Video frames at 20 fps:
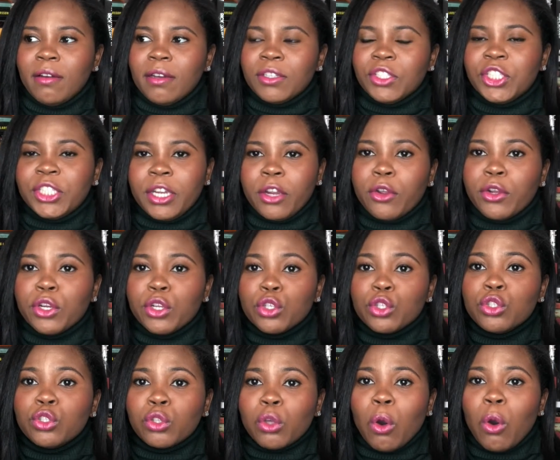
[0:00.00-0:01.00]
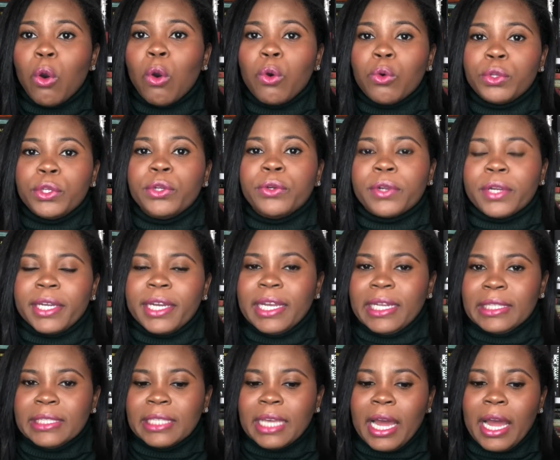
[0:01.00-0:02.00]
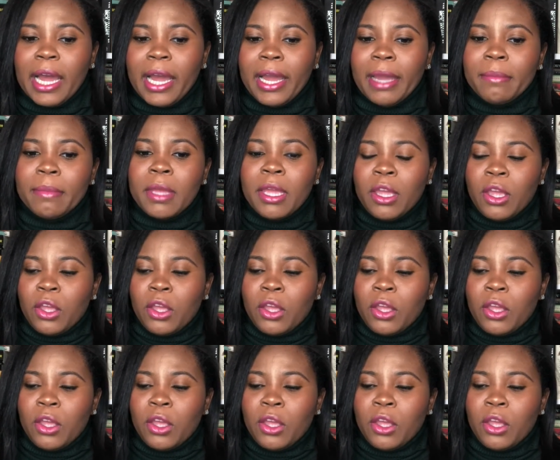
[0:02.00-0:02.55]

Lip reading: sharing a soul during that time,